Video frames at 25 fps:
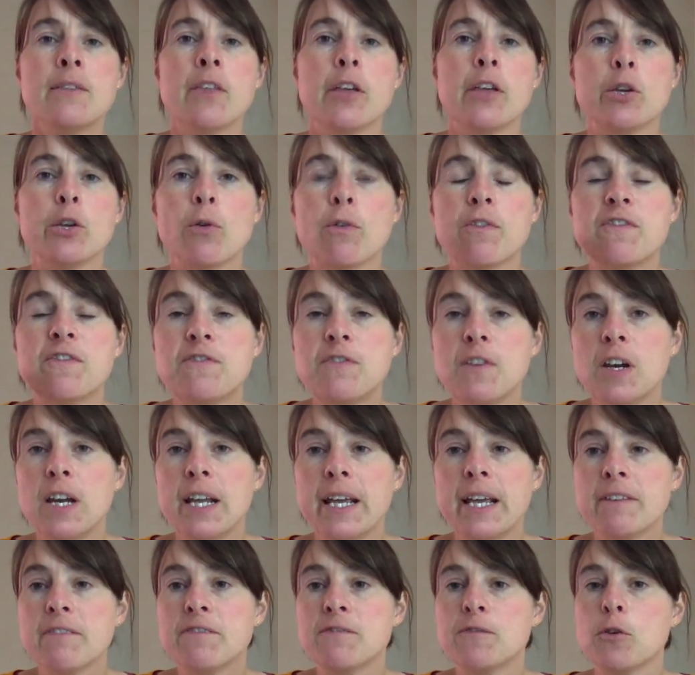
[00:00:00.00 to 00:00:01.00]
you're
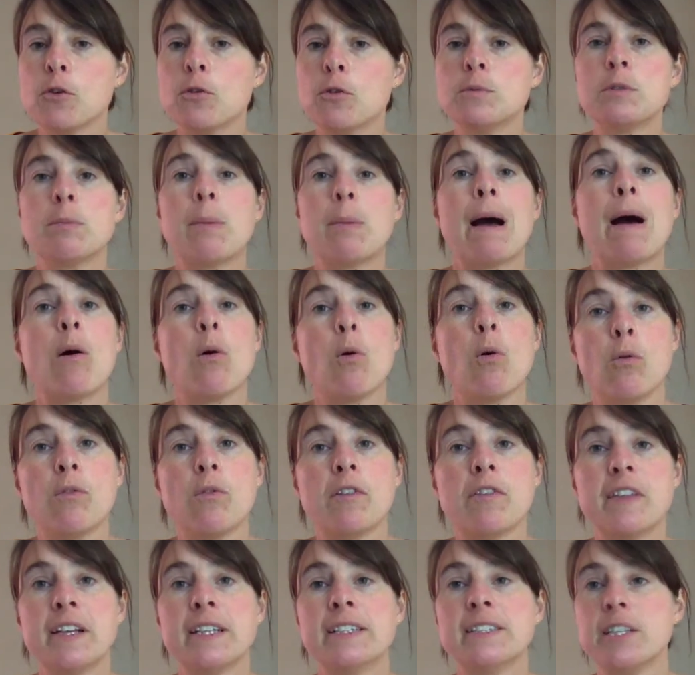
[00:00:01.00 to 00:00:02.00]
fully informed about all the
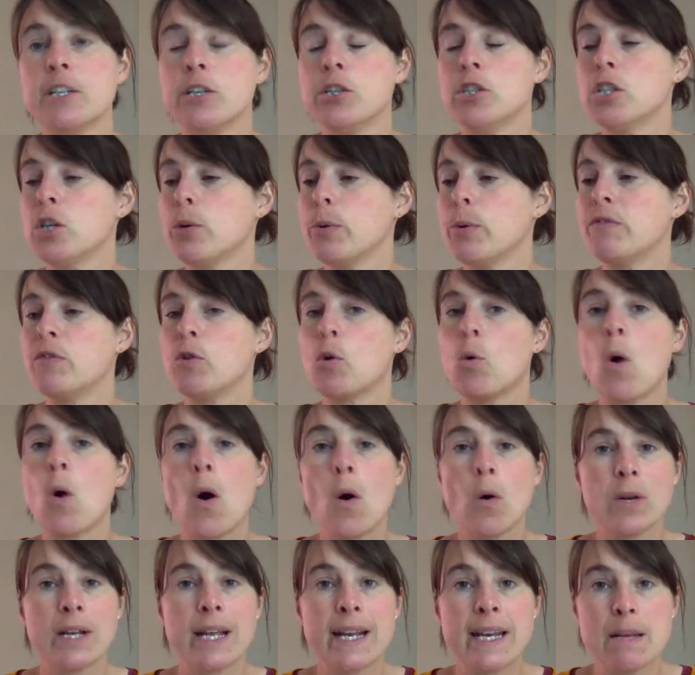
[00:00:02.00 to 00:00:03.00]
things that you do. If you're
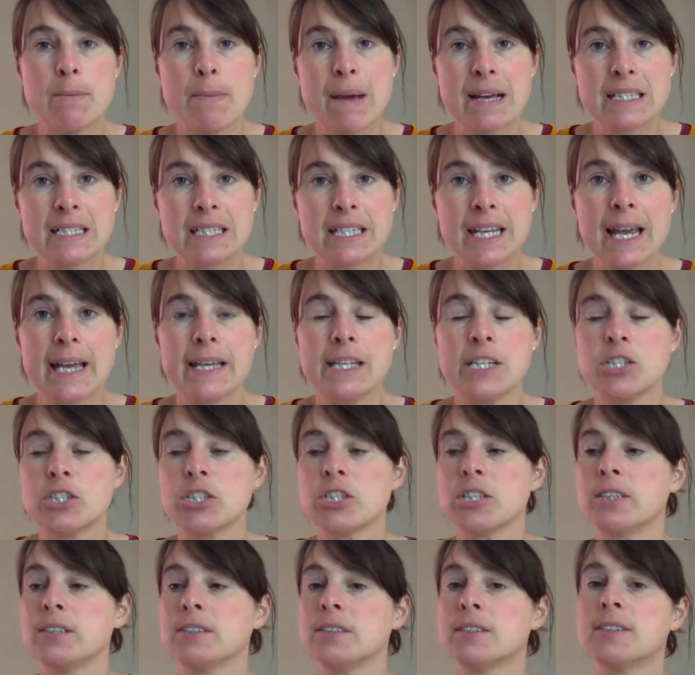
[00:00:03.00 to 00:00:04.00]
on any
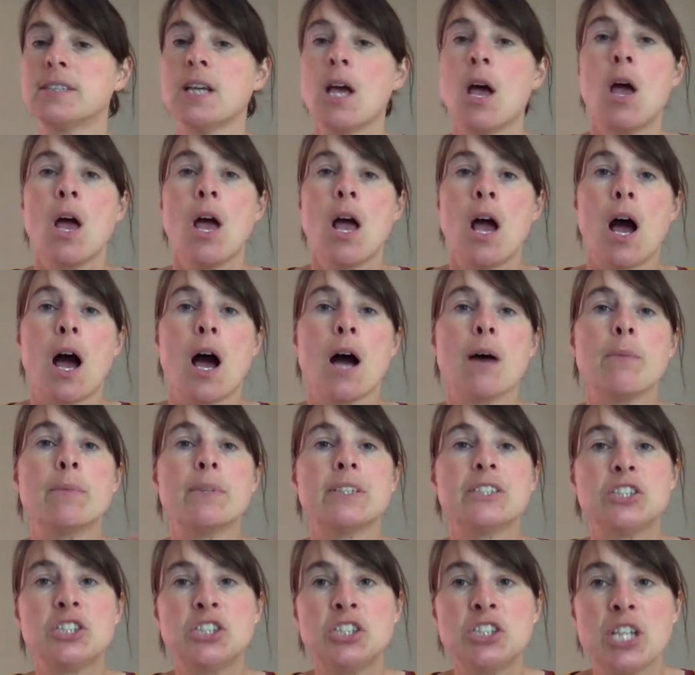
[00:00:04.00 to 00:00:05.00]
medications,
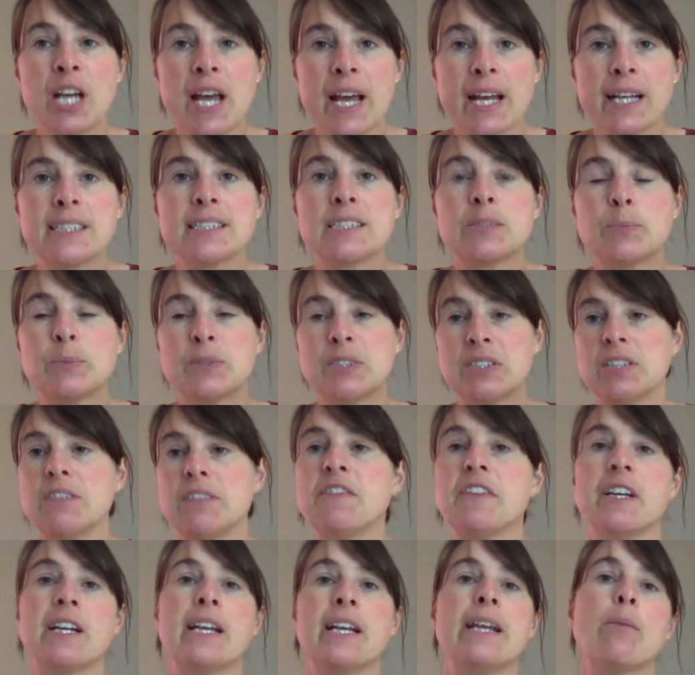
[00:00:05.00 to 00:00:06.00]
check
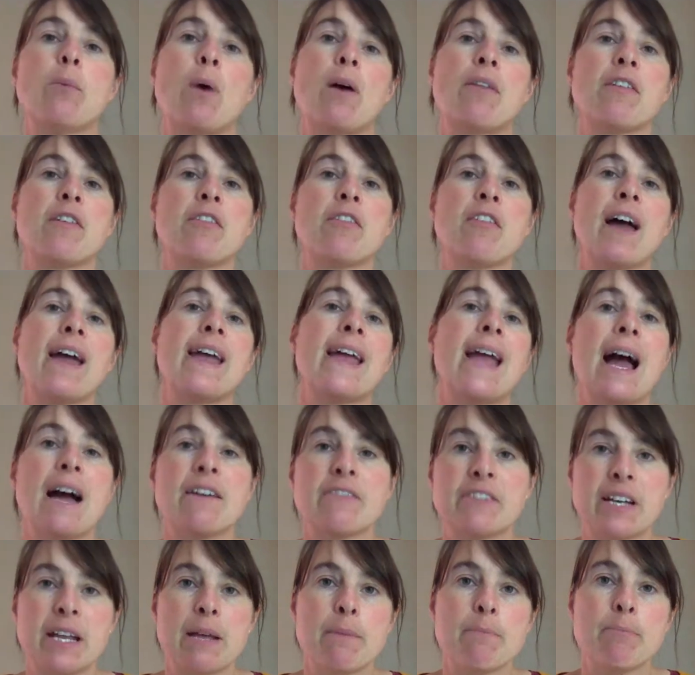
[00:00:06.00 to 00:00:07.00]
specifically whether they have
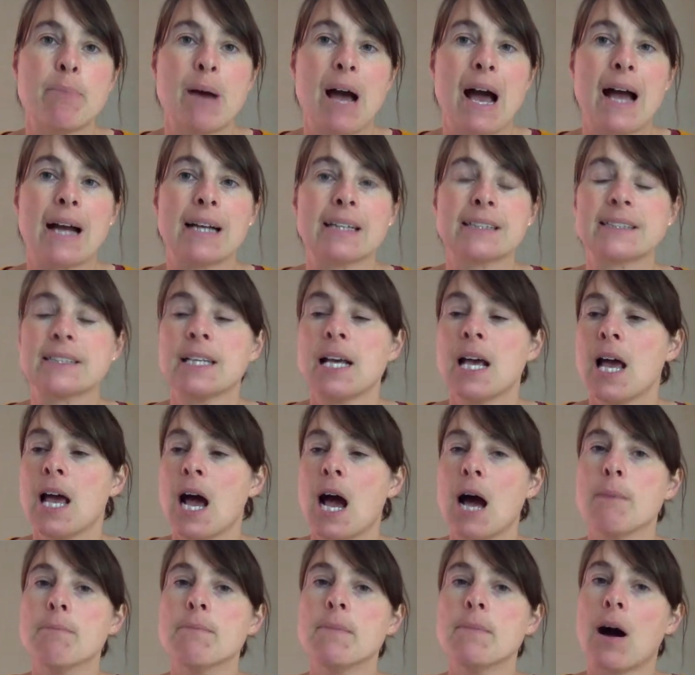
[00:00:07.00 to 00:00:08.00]
an impact.
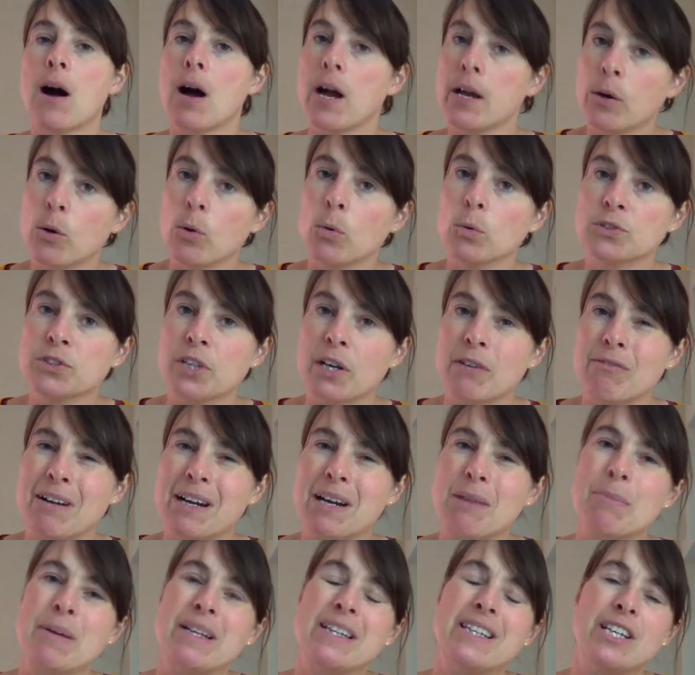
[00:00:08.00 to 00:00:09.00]
I also
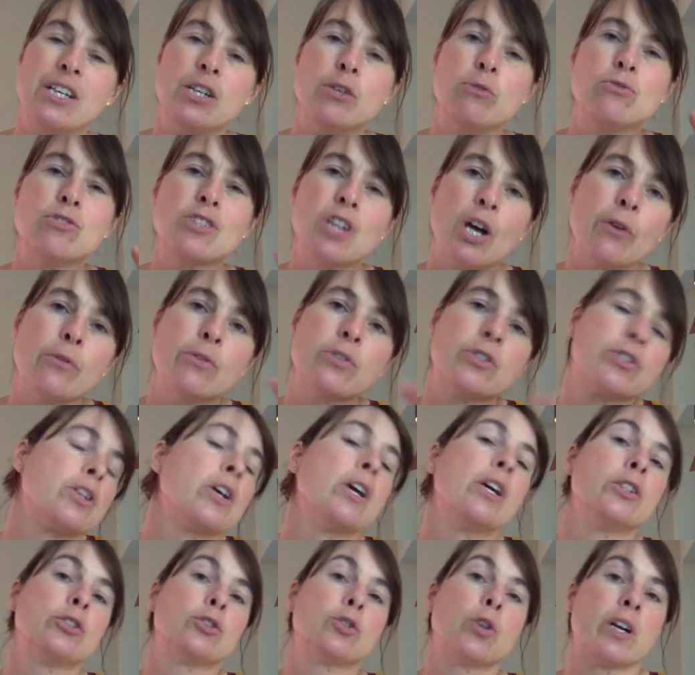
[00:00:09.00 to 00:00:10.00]
recommend that you don't
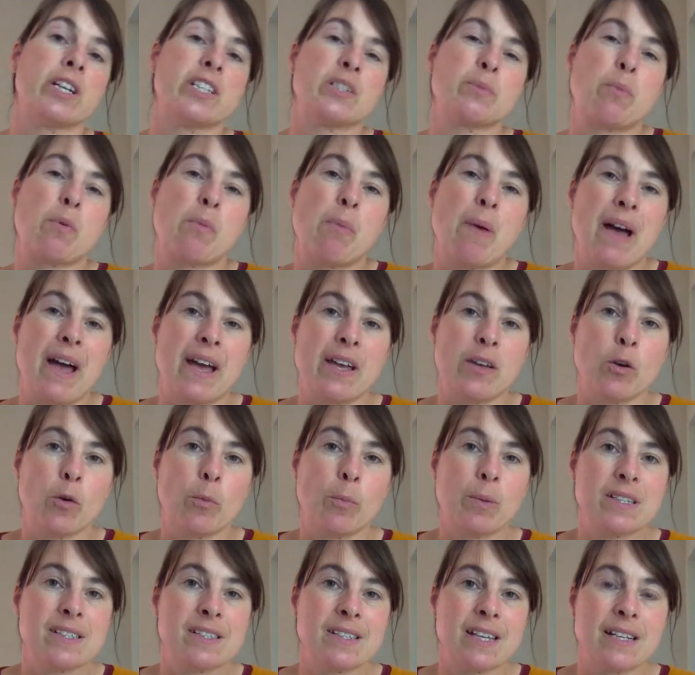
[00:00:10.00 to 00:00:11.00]
try to prepare your
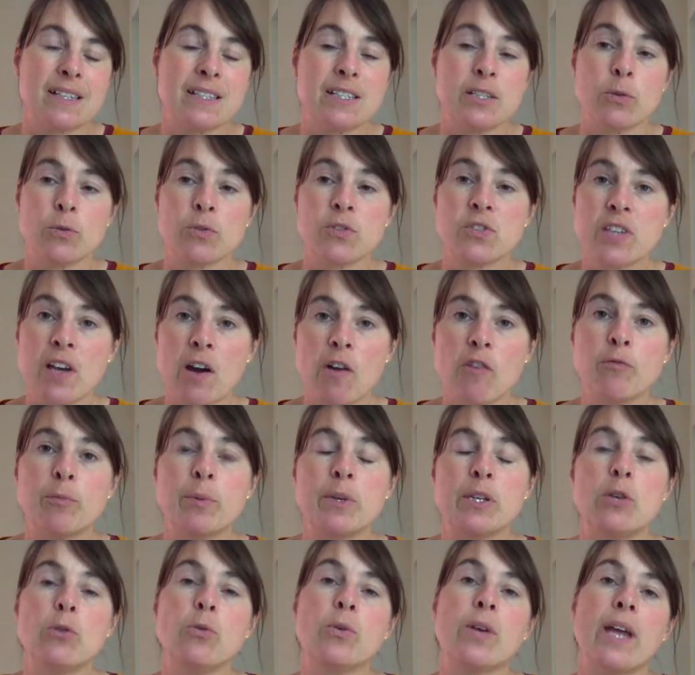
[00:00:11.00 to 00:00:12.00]
placenta yourself,
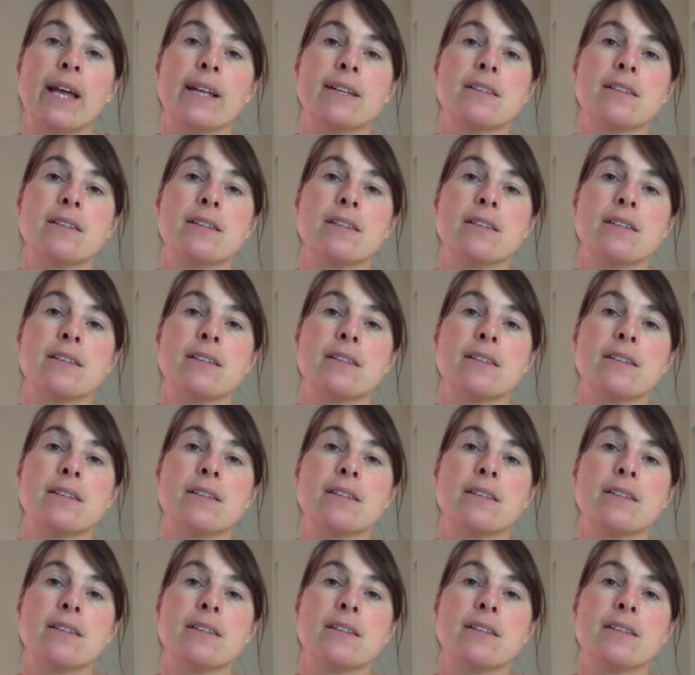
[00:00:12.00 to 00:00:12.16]
but you get